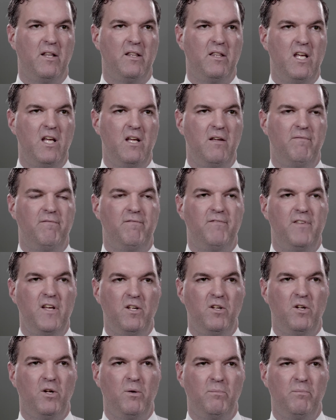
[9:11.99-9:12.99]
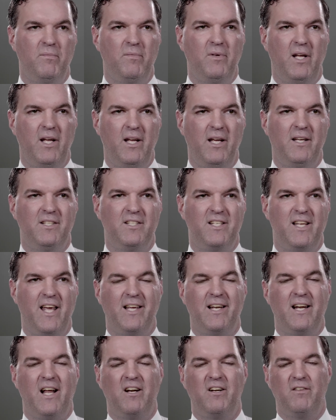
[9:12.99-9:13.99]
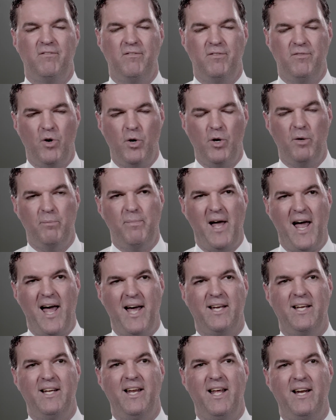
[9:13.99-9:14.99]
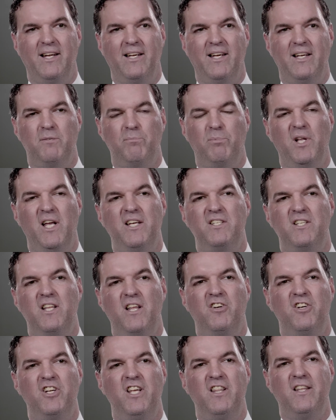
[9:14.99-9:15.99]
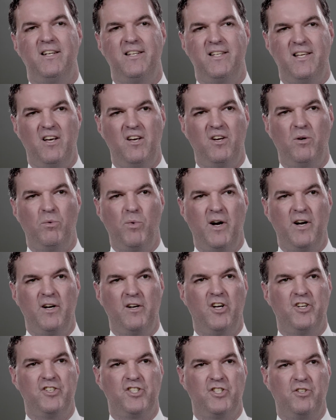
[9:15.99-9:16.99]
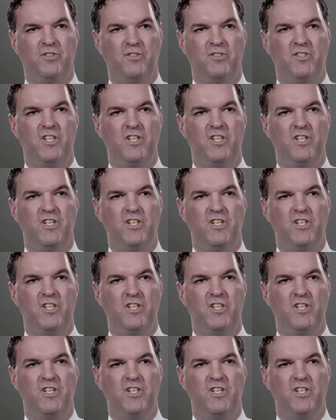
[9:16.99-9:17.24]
The film is taken out of the foil packet and it gets placed underneath the tongue where it also